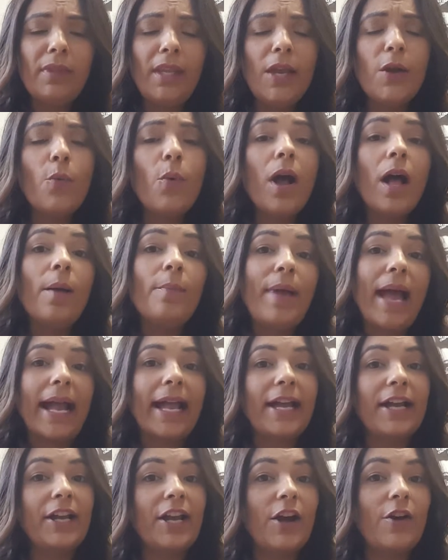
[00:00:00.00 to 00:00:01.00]
a while
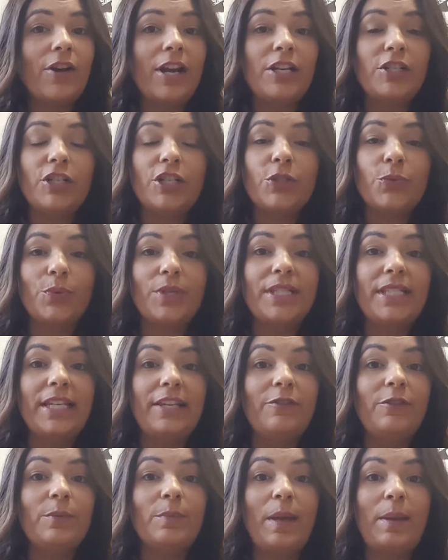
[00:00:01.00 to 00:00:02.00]
back ago and I just
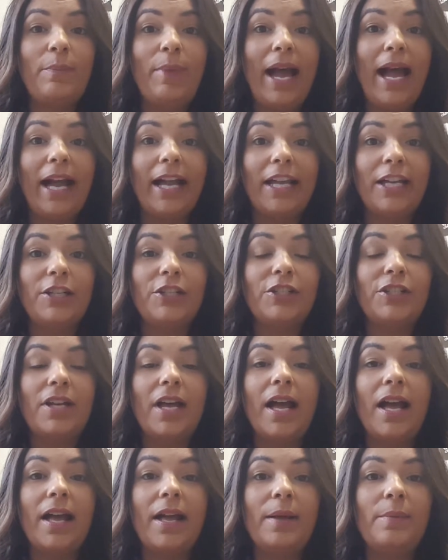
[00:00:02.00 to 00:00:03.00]
received my package
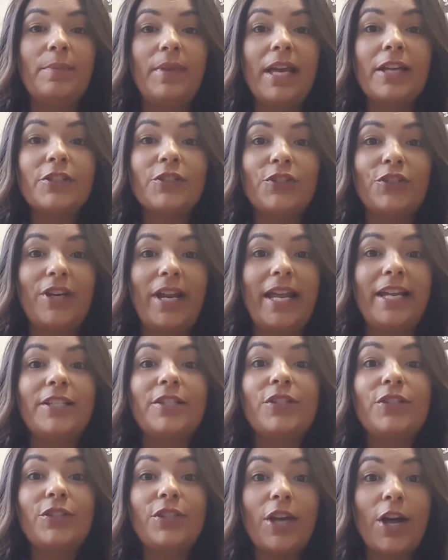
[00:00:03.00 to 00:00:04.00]
um, yesterday.
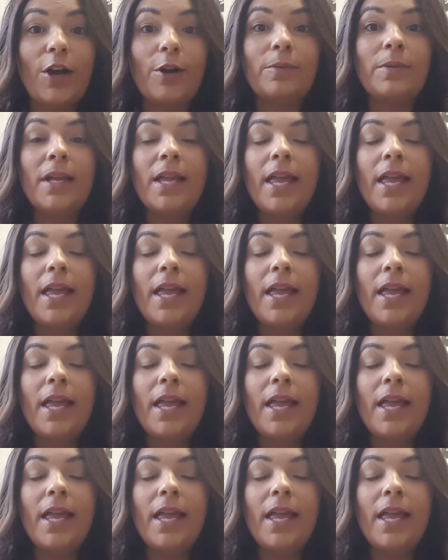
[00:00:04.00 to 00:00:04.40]
So